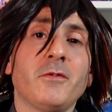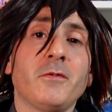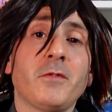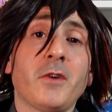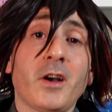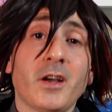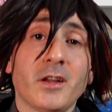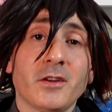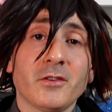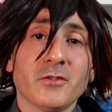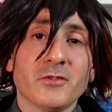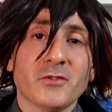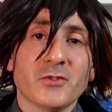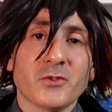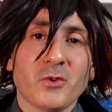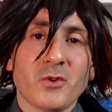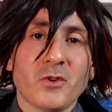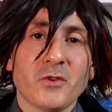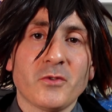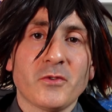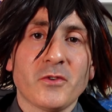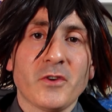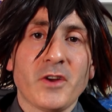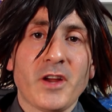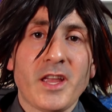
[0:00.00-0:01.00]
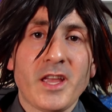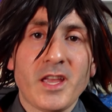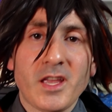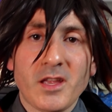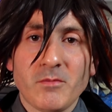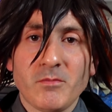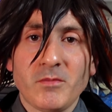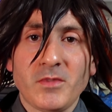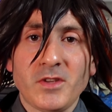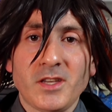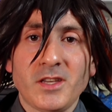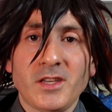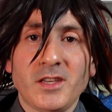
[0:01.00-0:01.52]
final score for
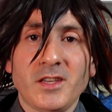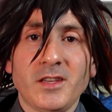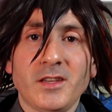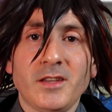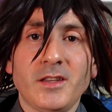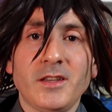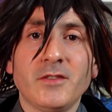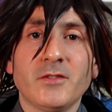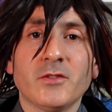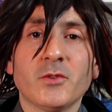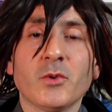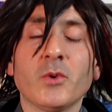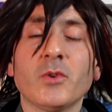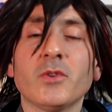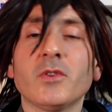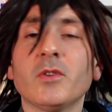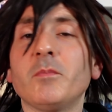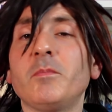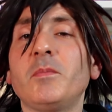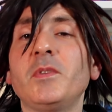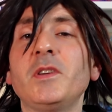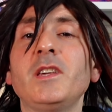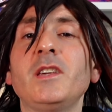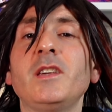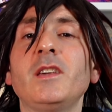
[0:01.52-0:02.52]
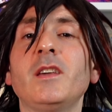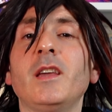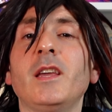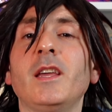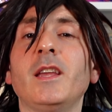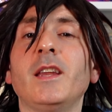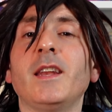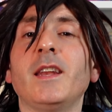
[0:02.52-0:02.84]
Anby is going to be a